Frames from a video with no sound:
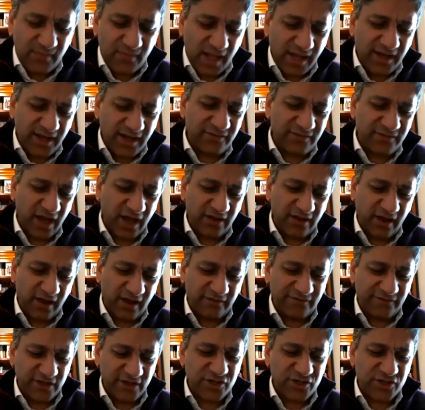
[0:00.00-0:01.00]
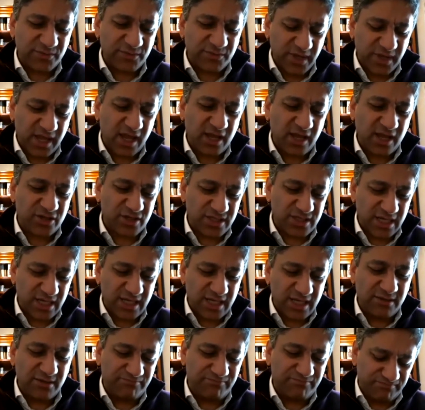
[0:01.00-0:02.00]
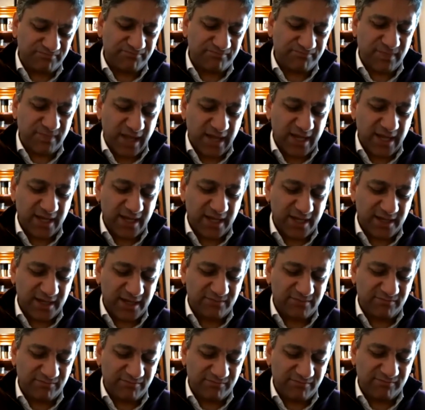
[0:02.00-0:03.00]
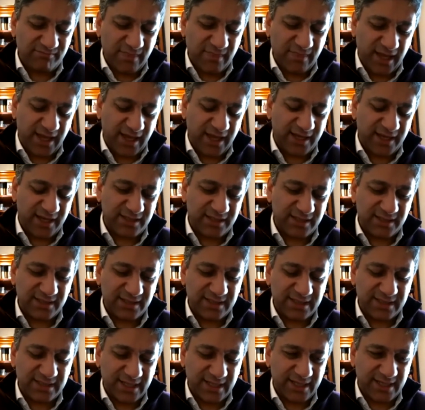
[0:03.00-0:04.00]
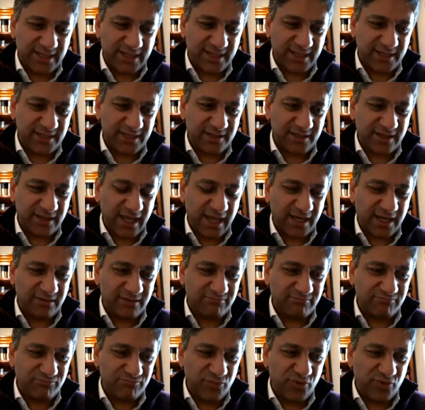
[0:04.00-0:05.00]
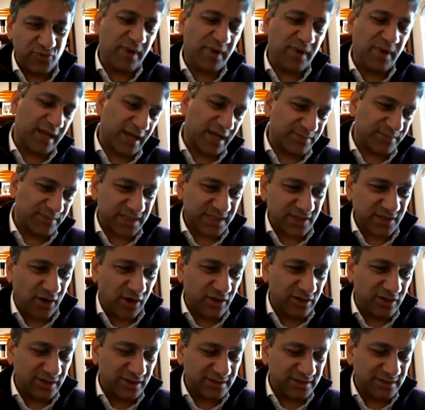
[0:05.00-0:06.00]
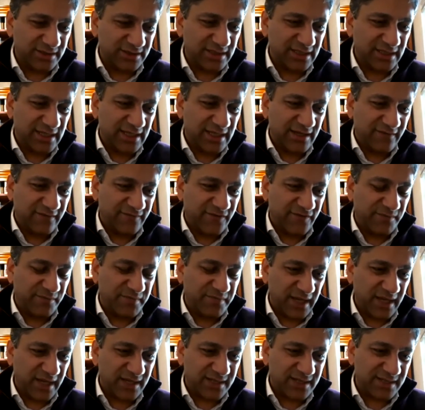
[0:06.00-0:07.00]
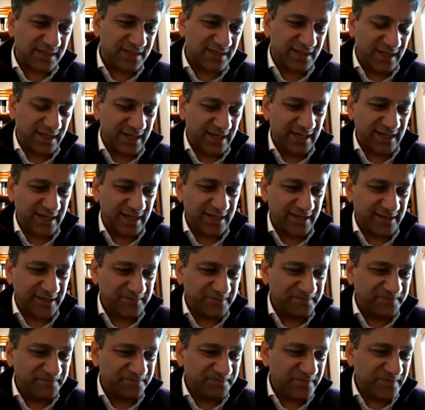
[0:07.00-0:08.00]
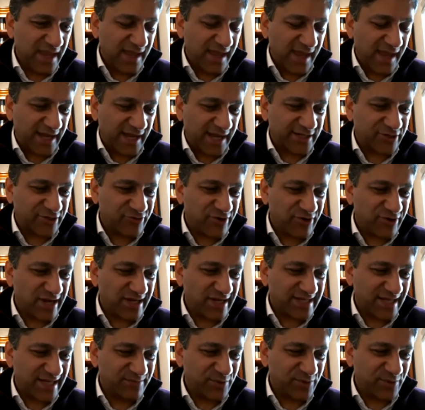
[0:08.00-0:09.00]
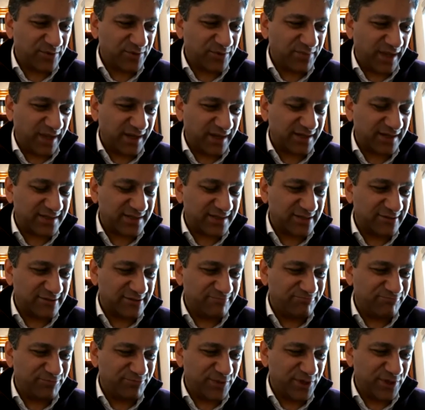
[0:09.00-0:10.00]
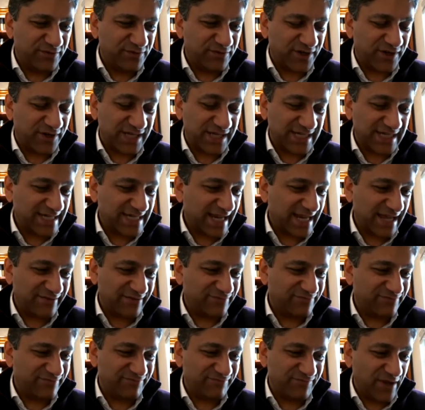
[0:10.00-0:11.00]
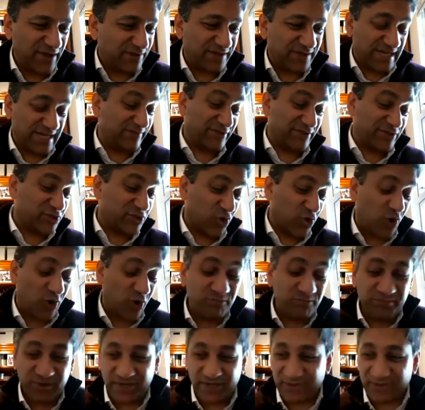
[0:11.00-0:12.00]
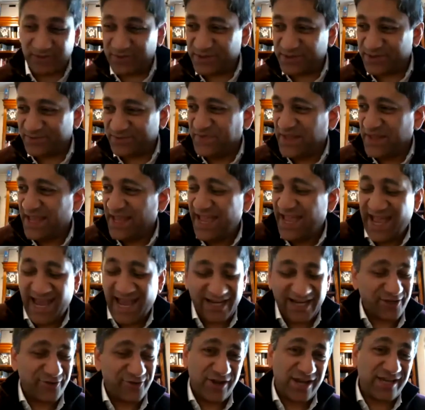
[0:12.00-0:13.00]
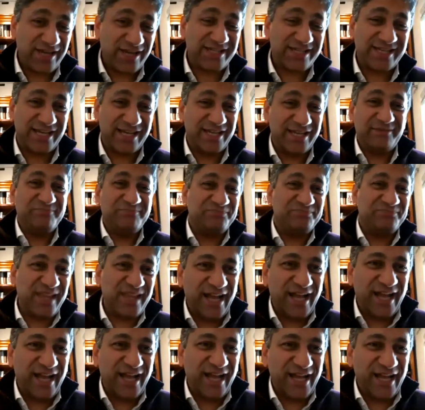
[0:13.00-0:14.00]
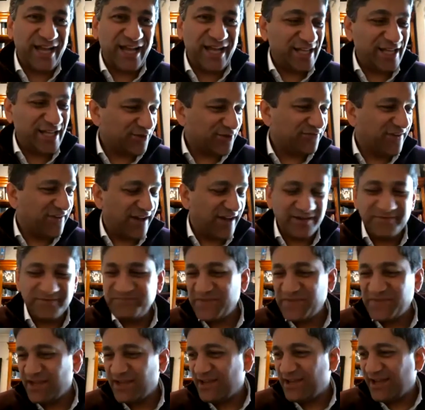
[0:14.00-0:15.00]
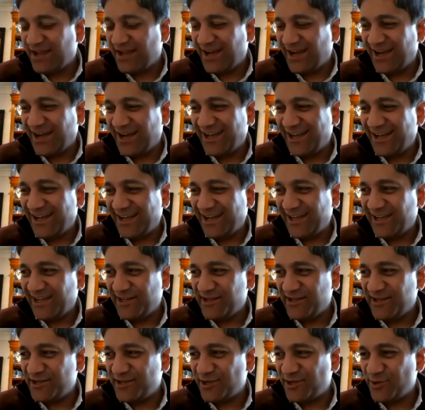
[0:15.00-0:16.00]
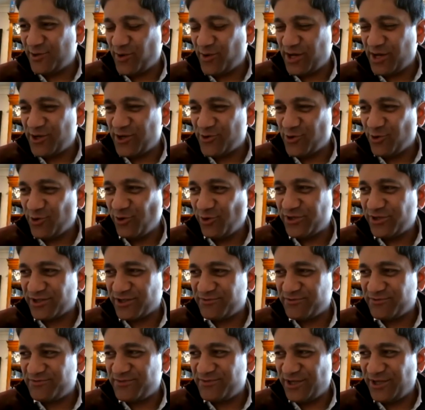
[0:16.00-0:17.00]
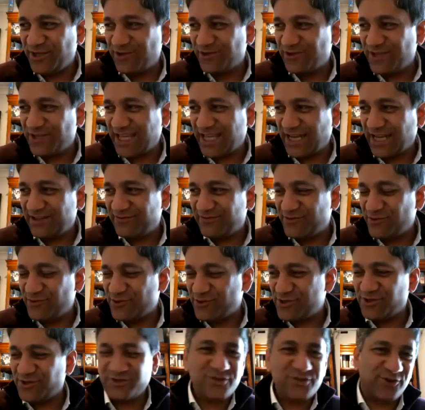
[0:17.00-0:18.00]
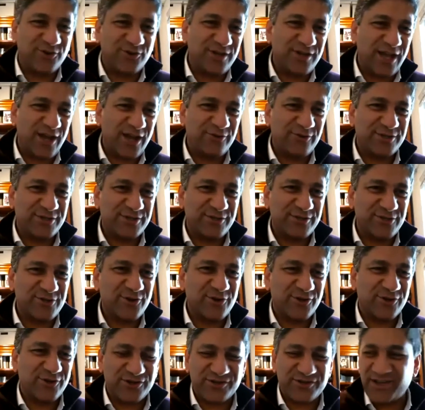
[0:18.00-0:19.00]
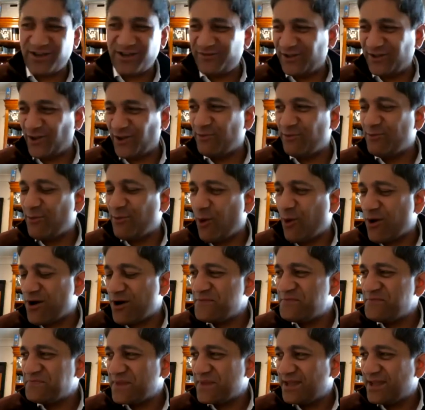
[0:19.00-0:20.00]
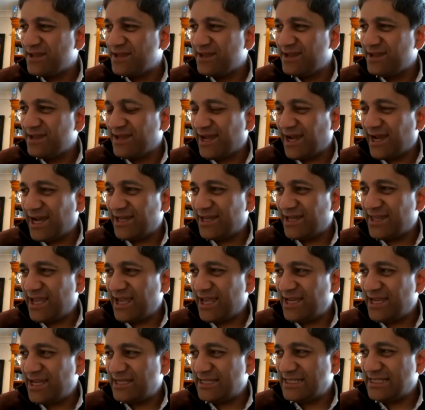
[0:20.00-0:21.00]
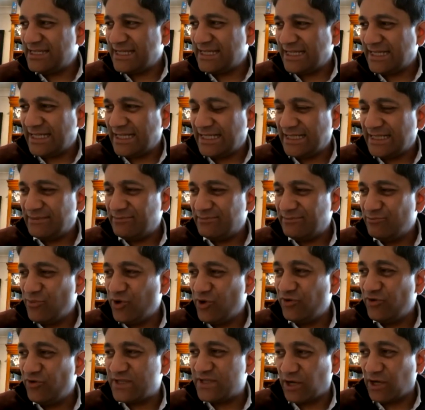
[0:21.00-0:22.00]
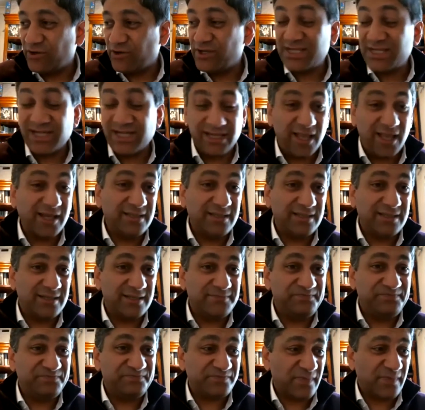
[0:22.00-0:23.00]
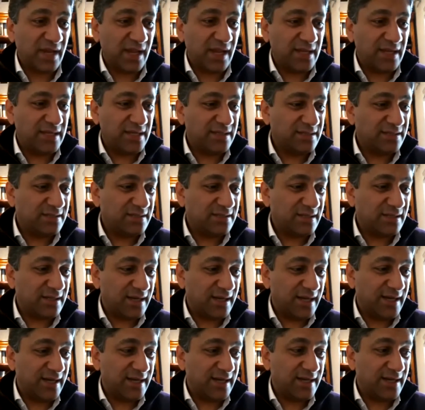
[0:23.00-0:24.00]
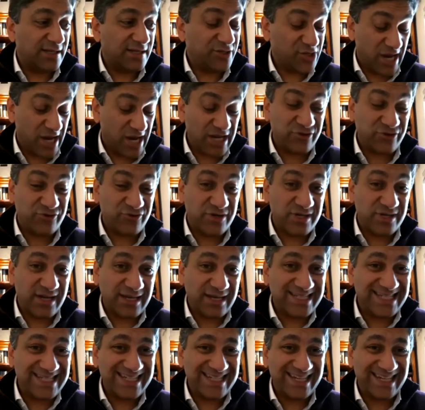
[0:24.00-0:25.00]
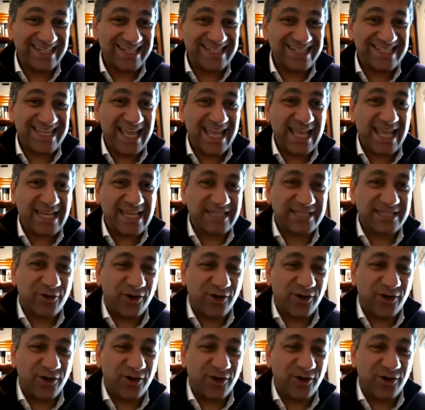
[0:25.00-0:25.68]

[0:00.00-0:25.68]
I finished the PhD and then moved back up to Scotland for a bit. Had a great time going back to university. I didn't have a job, but it was, had a great time, a lot of fun. When you're older, you know, you kind of know to enjoy how to enjoy yourself a lot more. And then moved down to London in January 1998.